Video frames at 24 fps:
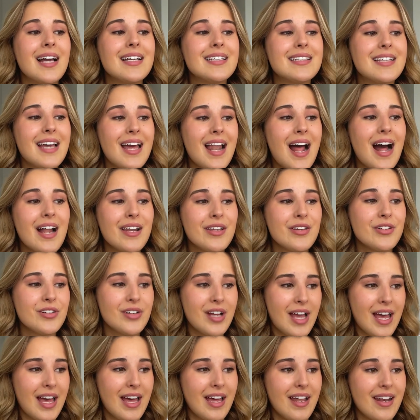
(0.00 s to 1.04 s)
Get out of your
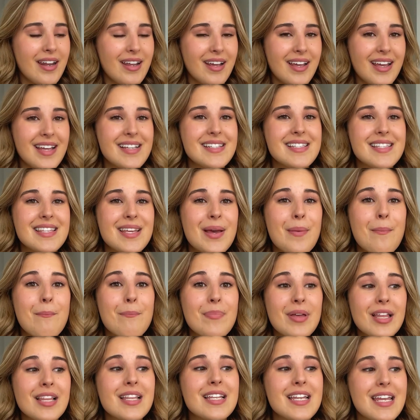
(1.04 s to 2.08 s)
head is the
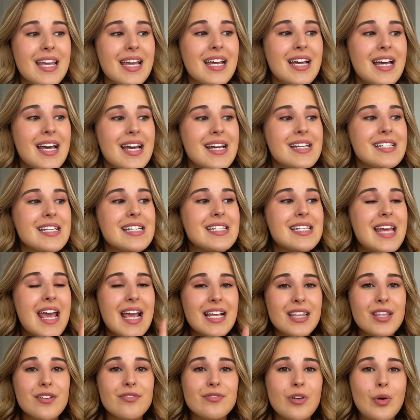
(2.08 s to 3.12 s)
ability to
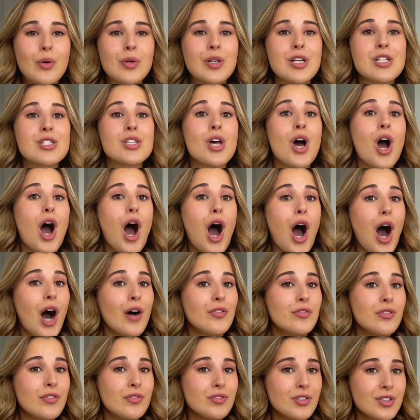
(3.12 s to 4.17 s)
take the focus
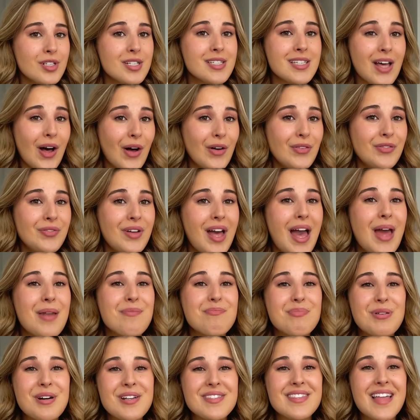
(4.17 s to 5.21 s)
off of yourself
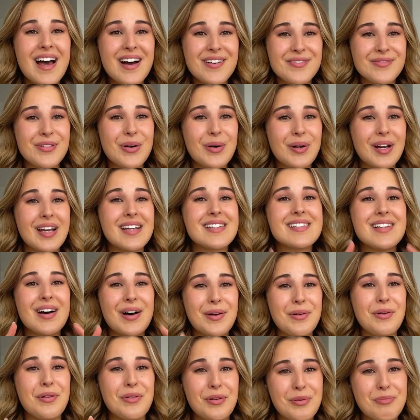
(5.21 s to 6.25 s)
and put that focus
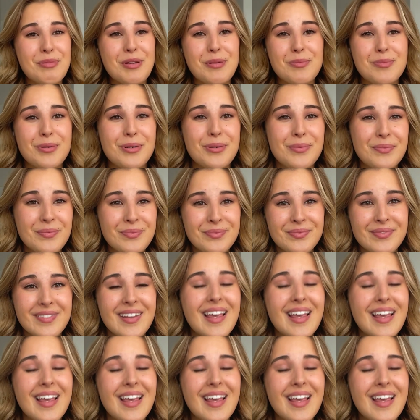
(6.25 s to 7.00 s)
on other people.